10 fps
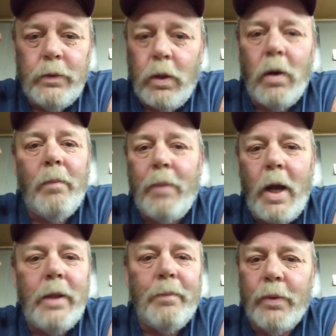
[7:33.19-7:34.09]
Don't
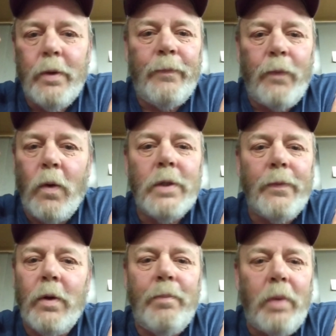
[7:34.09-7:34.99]
buy the brute force
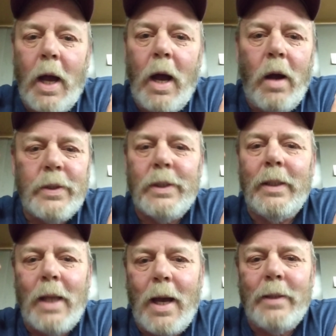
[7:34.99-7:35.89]
for a plow. It's
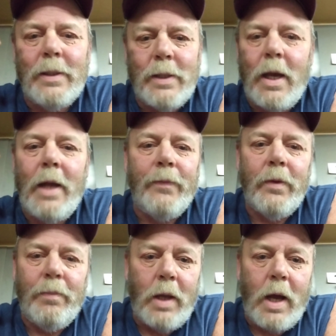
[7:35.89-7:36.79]
not designed for
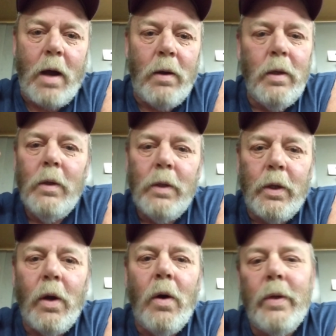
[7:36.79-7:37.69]
the plow.
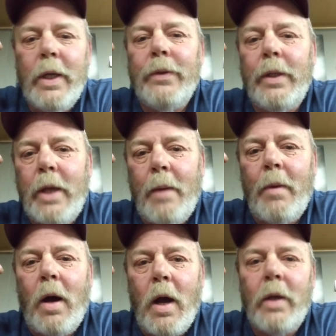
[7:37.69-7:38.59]
Go get the
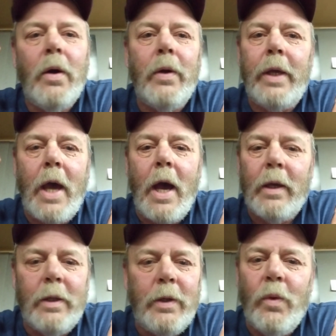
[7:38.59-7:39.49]
Yamaha
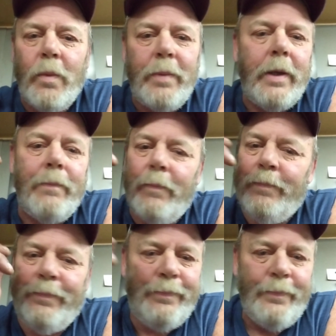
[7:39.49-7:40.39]
Kodiak and you will be
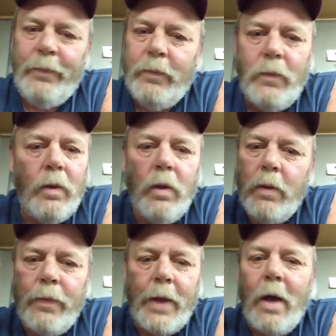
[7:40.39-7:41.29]

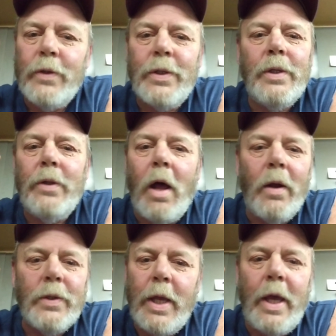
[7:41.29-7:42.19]
thousands of
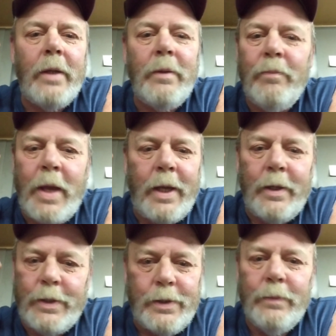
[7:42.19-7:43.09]
dollars ahead in
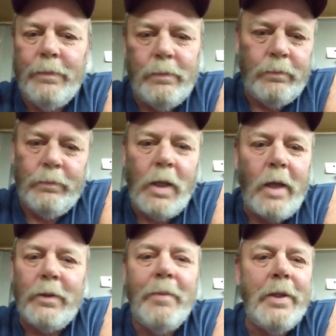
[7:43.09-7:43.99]
maintenance,
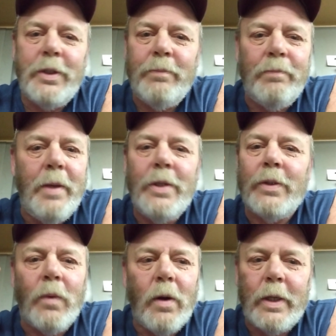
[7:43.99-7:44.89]
not to mention
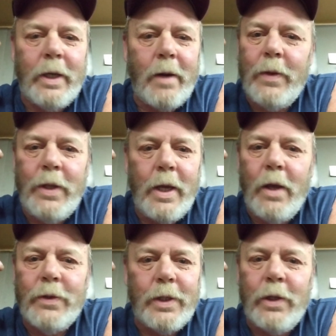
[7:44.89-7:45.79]
missed work and everything
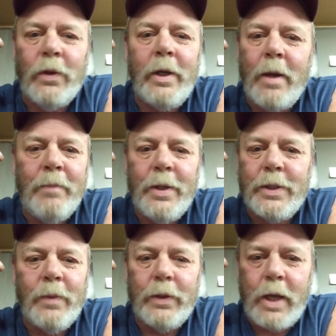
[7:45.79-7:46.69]
else that you'll end up
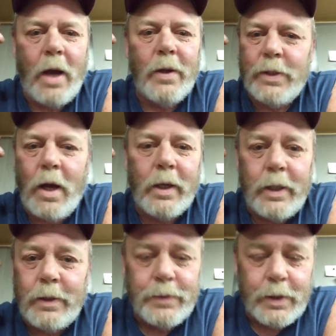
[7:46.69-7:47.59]
missing with the
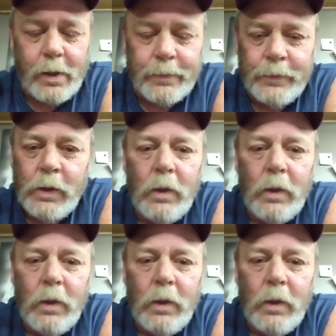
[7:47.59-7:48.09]
Kawasaki. So